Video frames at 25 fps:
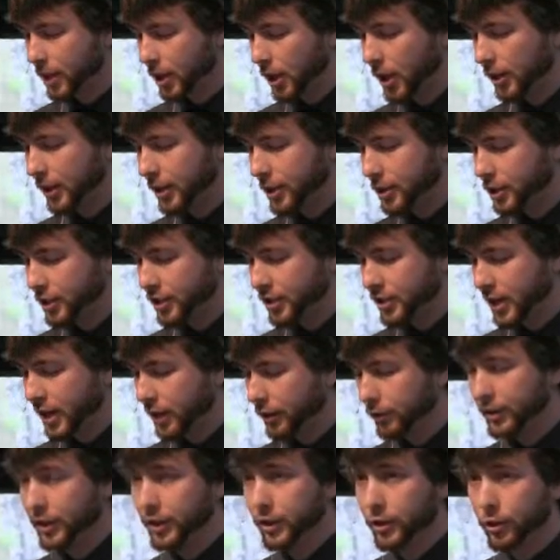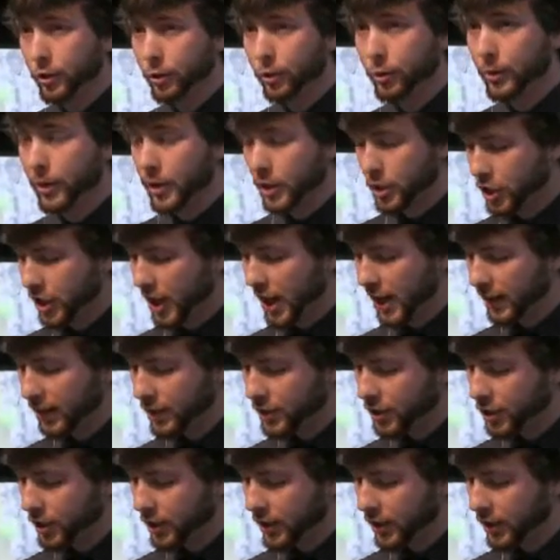college is not only new and
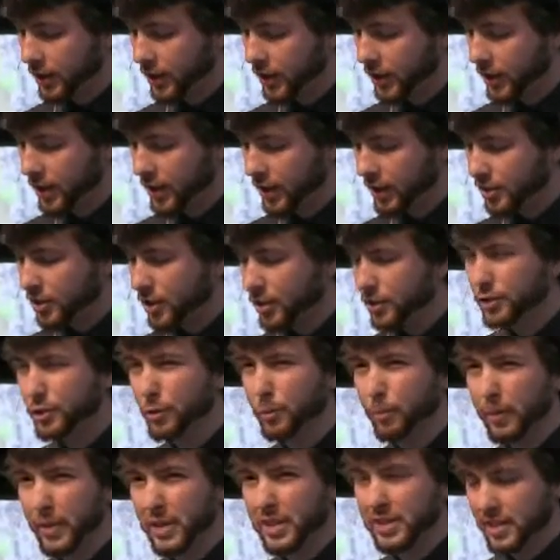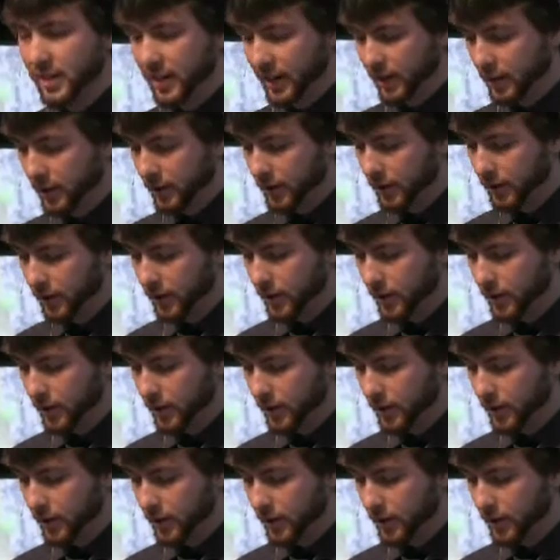challenging, it's also busy.